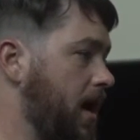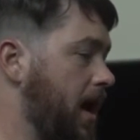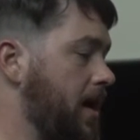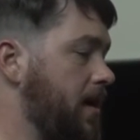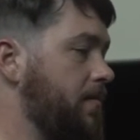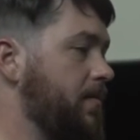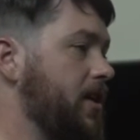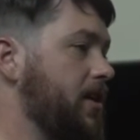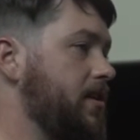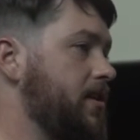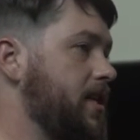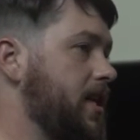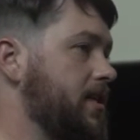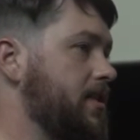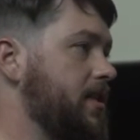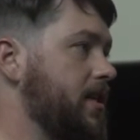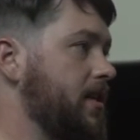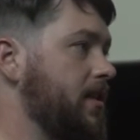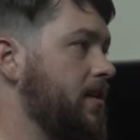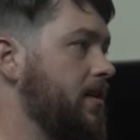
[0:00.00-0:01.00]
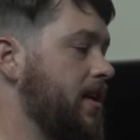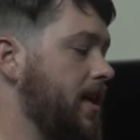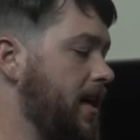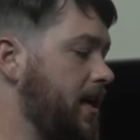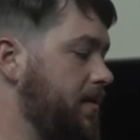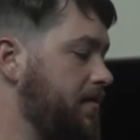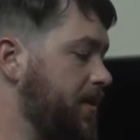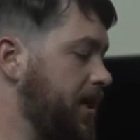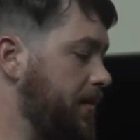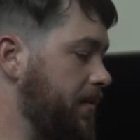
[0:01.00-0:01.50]
item that you're testing
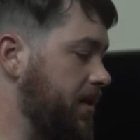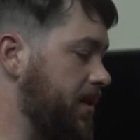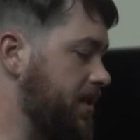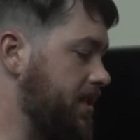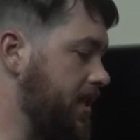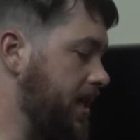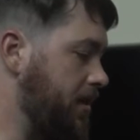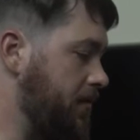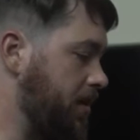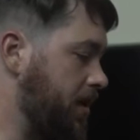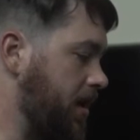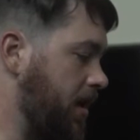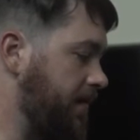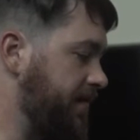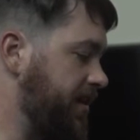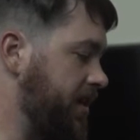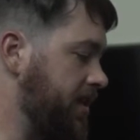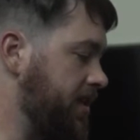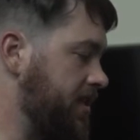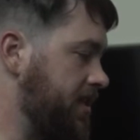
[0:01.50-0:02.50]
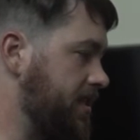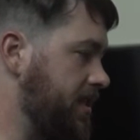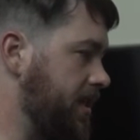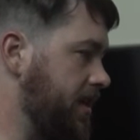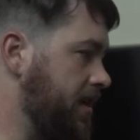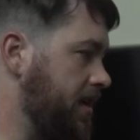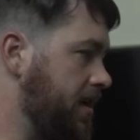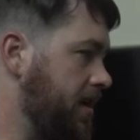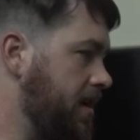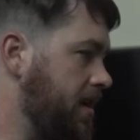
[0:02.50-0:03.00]
and be able to say with confidence that,